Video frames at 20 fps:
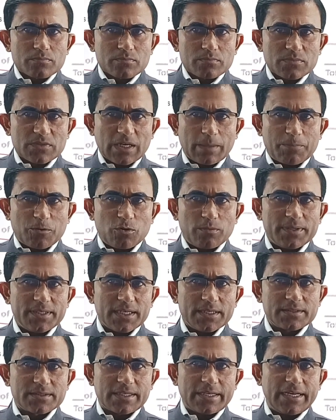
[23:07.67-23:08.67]
the
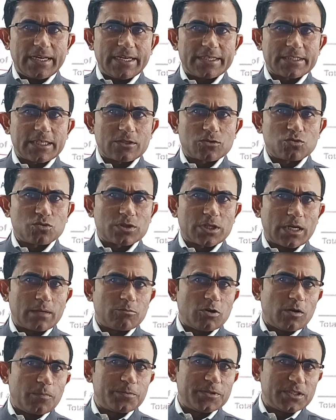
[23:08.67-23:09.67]
provisions related to term
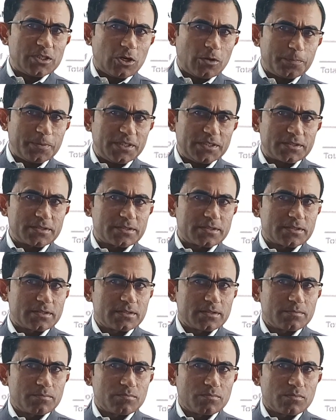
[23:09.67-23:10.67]
of his office,
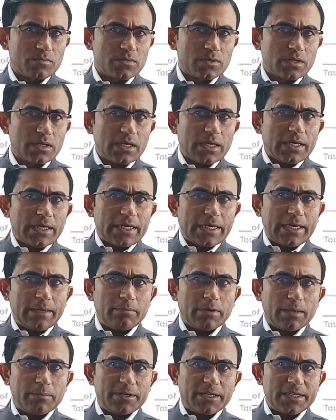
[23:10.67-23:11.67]
he
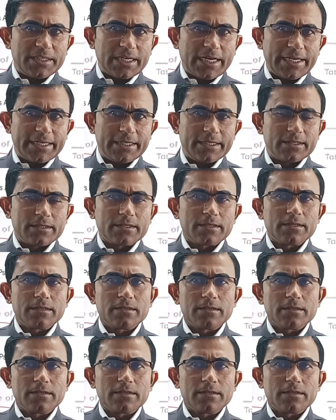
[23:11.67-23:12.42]
may be resigned